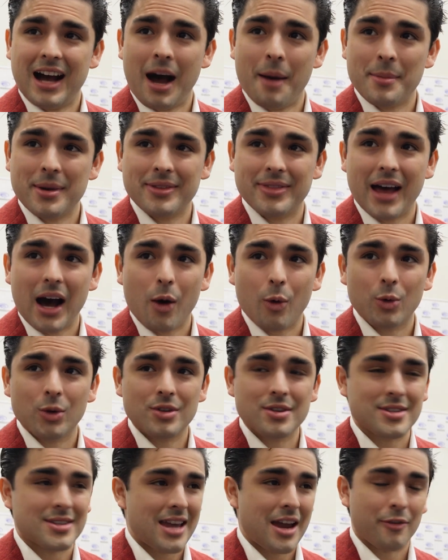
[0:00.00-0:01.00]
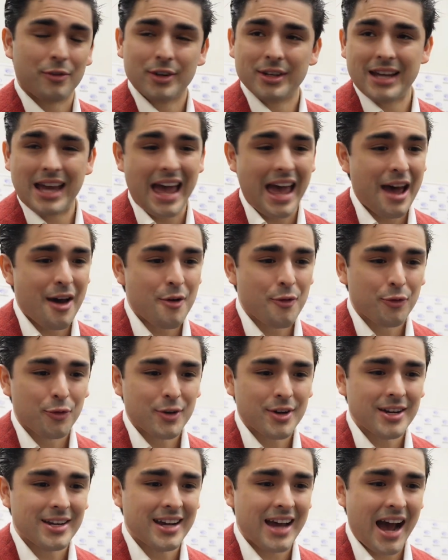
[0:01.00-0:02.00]
I mean, that was every
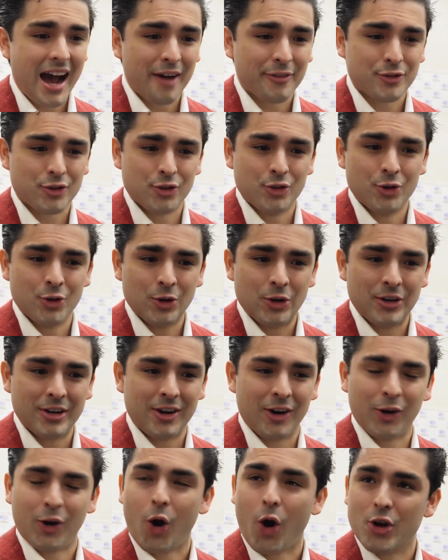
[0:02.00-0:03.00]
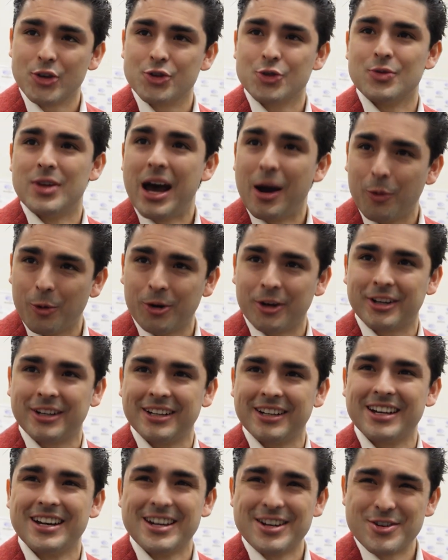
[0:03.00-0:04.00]
every afternoon on Cartoon
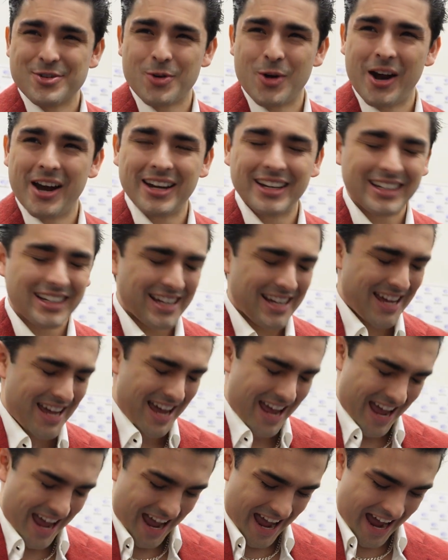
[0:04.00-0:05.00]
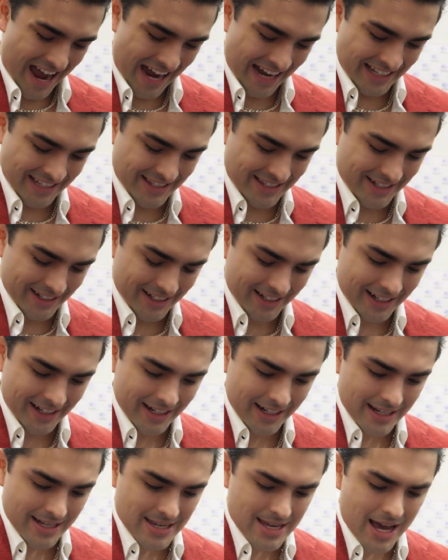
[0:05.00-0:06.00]
Network right? And
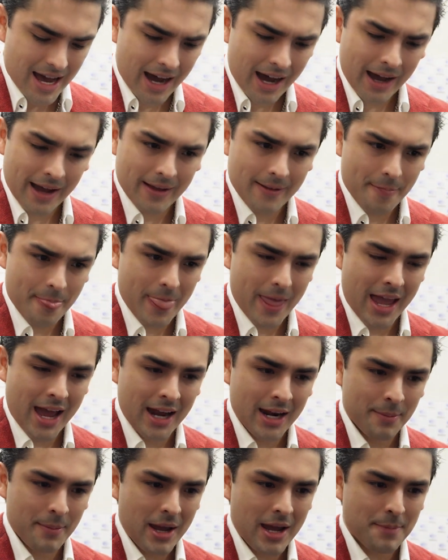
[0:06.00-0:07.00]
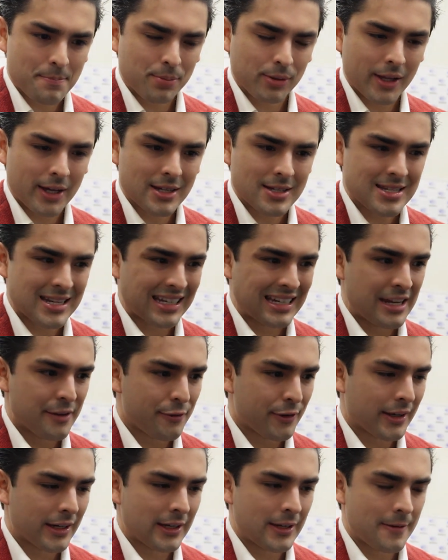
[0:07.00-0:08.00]
uh, yeah, anime played a
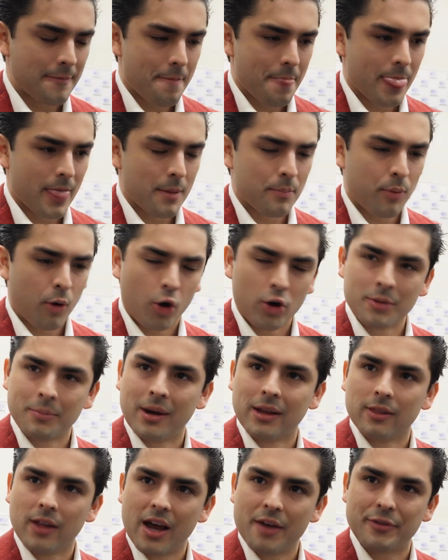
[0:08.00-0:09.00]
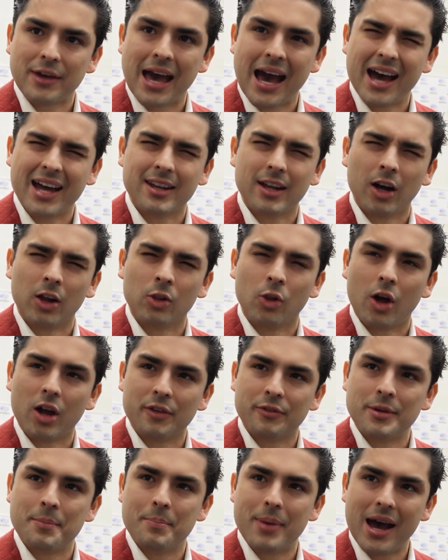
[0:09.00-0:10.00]
significant part in my life. It had a
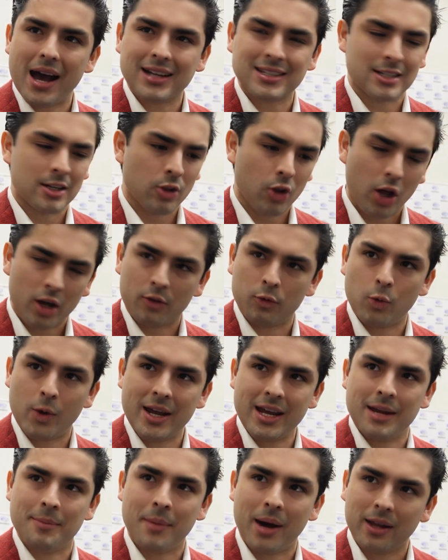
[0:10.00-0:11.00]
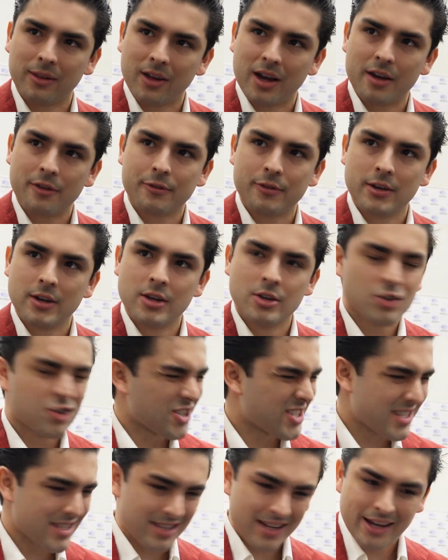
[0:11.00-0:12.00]
lot of impact and a lot of weight in my life,
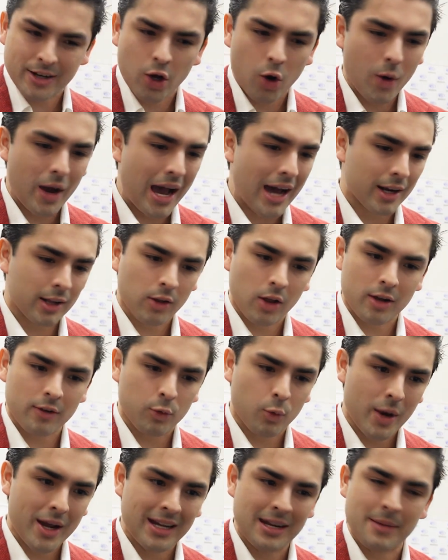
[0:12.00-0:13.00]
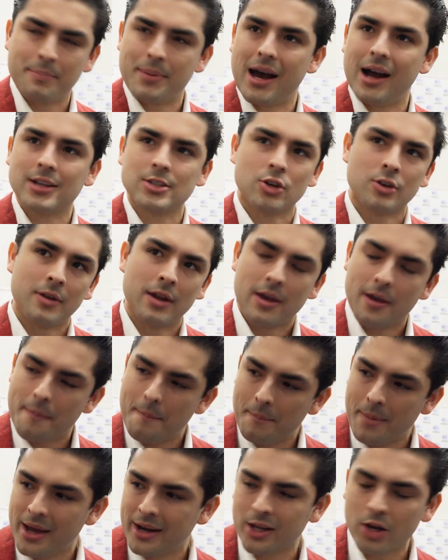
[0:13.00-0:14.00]
just as I know it had a lot of weight and impact on
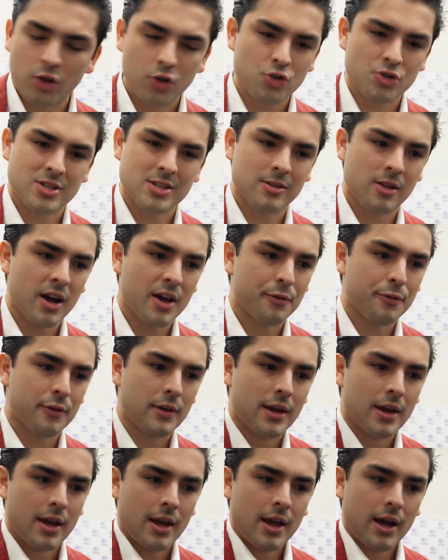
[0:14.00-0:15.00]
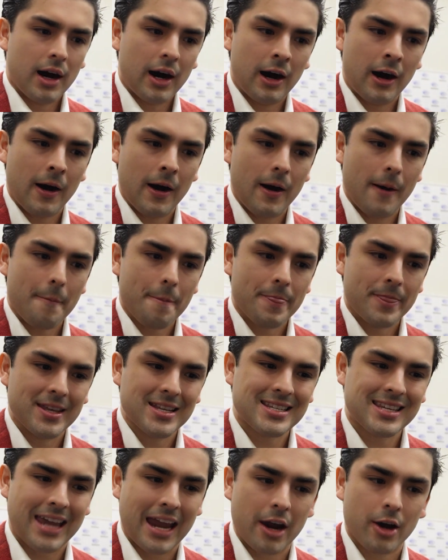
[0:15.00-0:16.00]
many others' life. Uh,
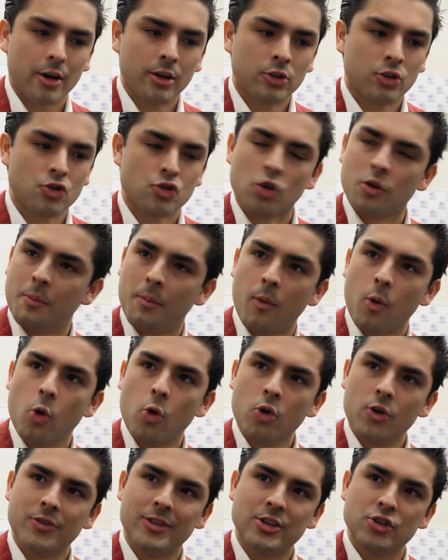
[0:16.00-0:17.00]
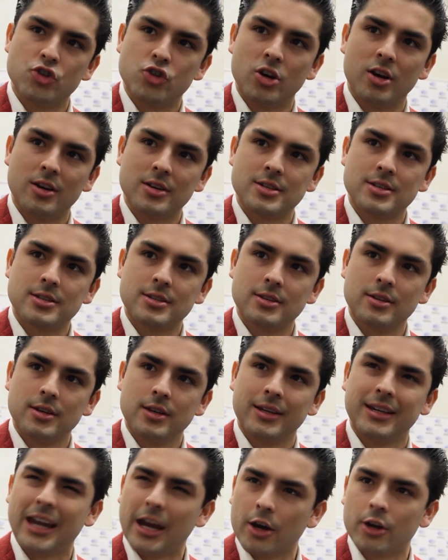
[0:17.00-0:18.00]
these characters are more than just
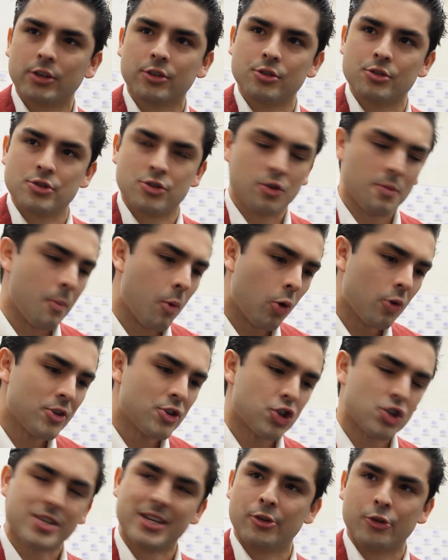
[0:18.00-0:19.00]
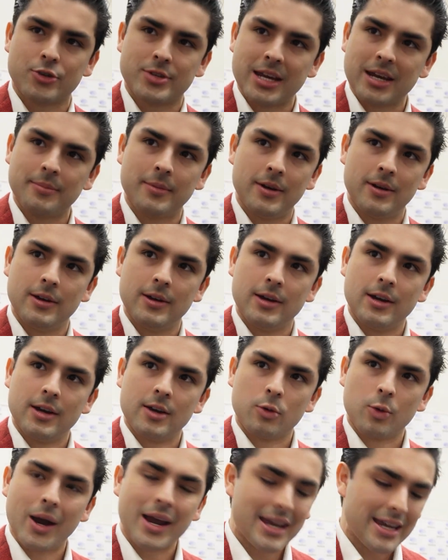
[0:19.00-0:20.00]
characters. They're more than just entertainment,
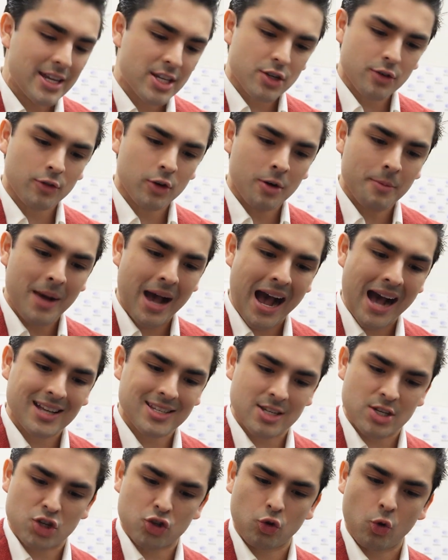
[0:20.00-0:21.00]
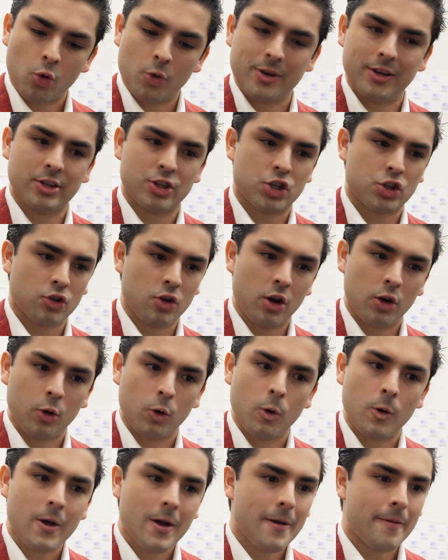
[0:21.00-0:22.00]
right? Each of them has a story, a
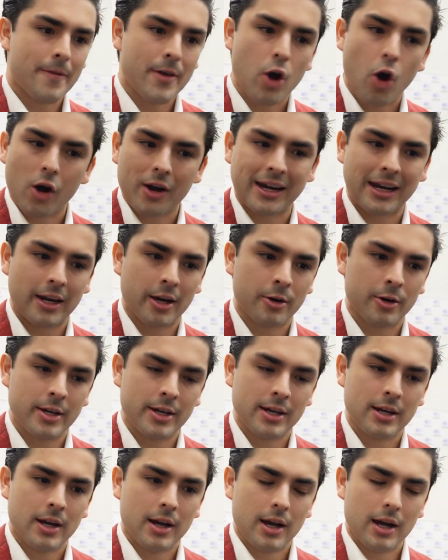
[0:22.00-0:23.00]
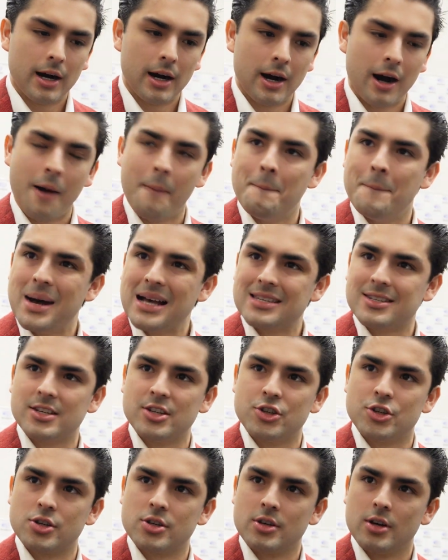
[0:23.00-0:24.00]
struggle. They all carry uh, a
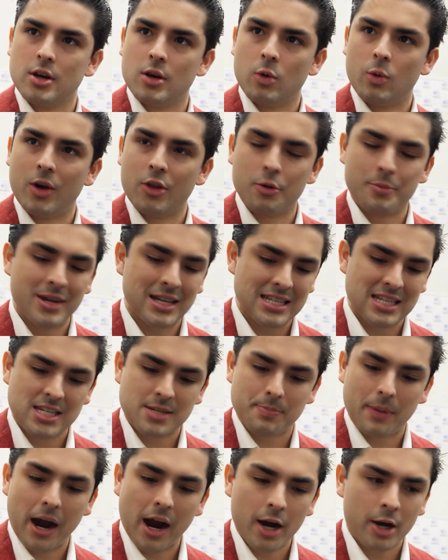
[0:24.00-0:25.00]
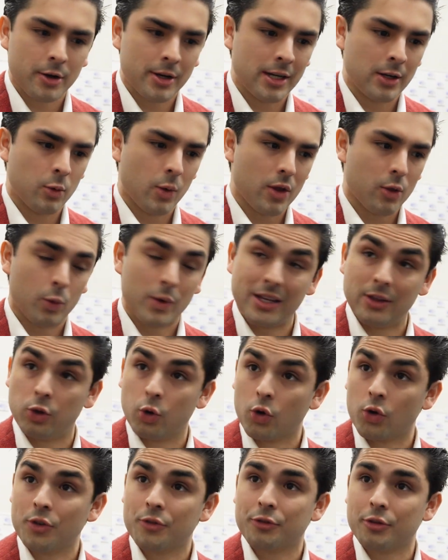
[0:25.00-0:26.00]
message, whether it be inspiring, whether we
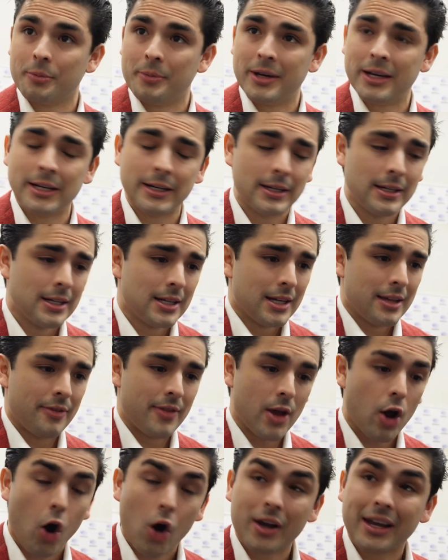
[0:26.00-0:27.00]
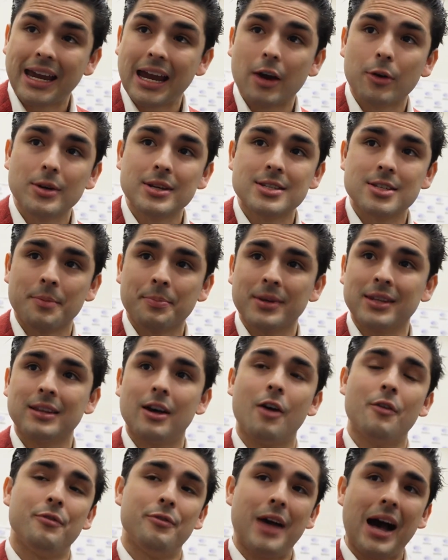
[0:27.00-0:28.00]
learn from it. They all carry something
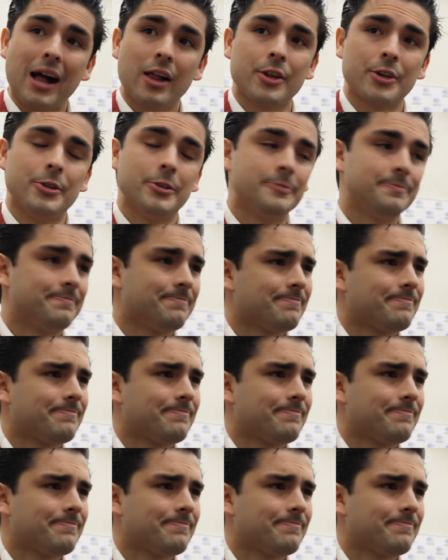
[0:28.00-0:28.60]
of value.